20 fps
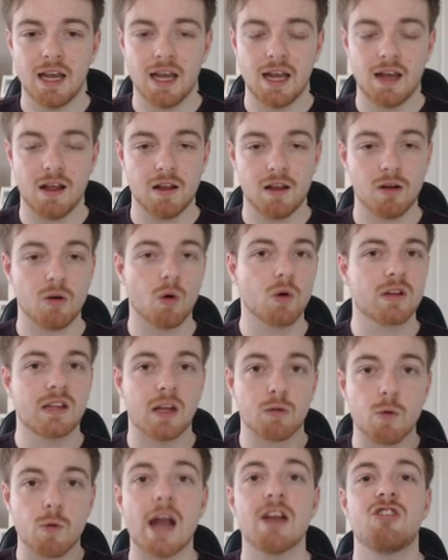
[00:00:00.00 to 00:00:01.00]
uh, or
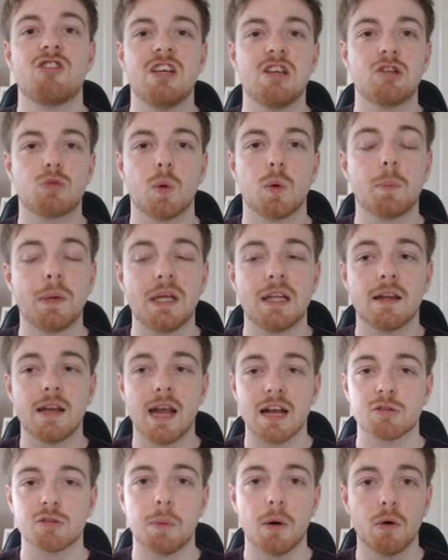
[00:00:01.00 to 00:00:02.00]
the Regis will be the
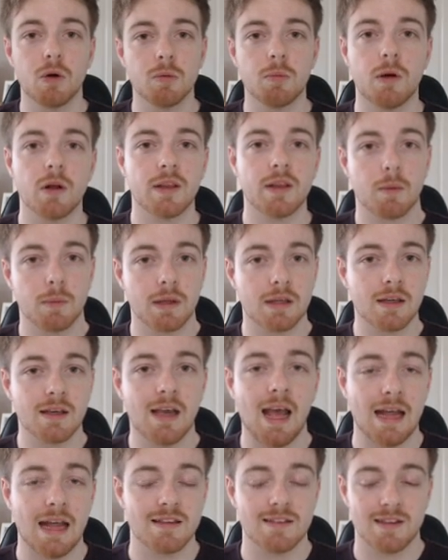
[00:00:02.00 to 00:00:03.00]
next Pokemon that we can
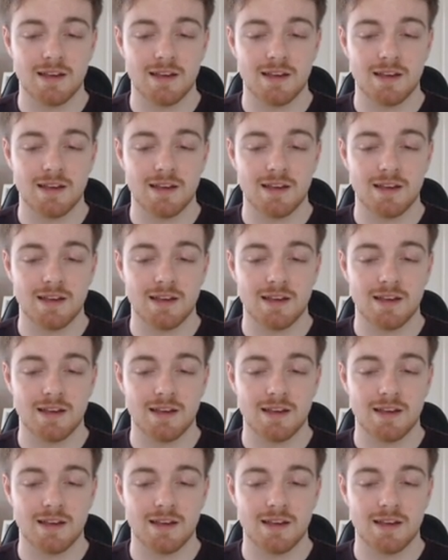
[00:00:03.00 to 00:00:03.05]
get